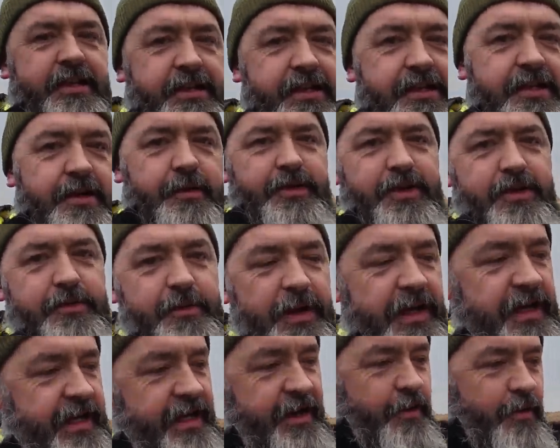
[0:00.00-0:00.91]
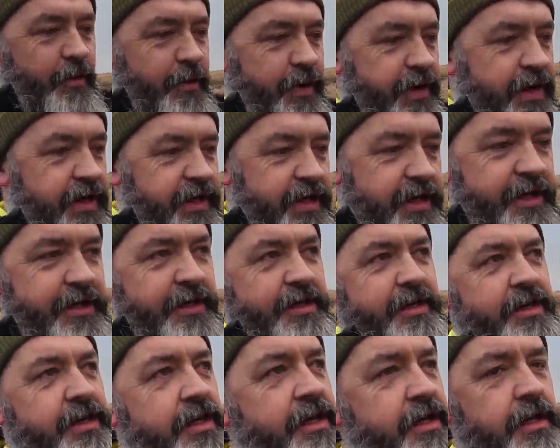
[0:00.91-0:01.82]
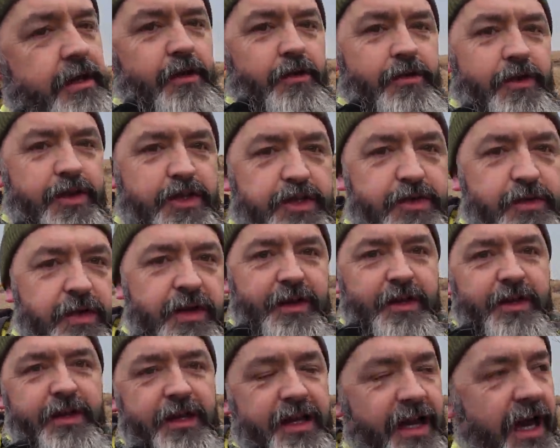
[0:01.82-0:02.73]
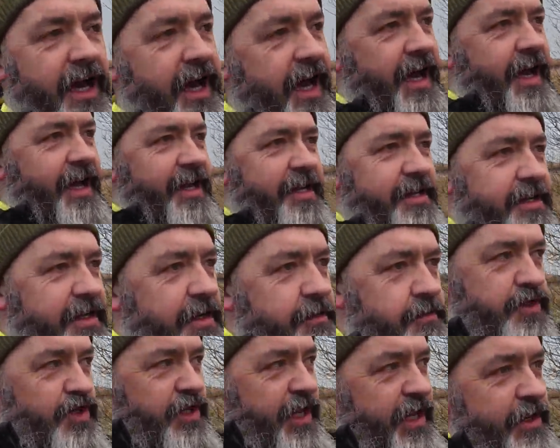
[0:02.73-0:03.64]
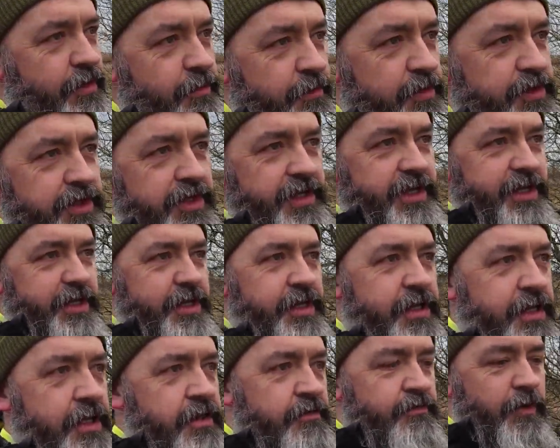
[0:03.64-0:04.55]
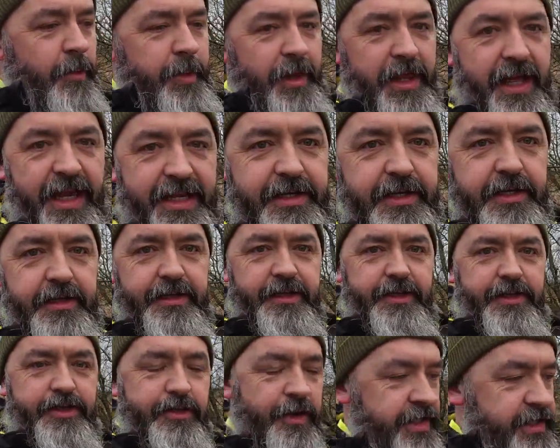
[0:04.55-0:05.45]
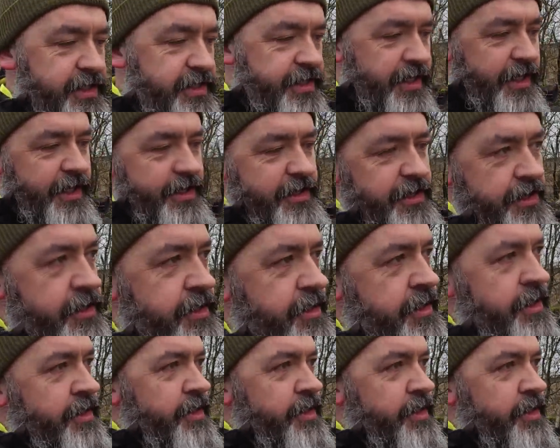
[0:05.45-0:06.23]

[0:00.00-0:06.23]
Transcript: So we're just making our way along the trail, and we're just heading up to the Ribblehead train station.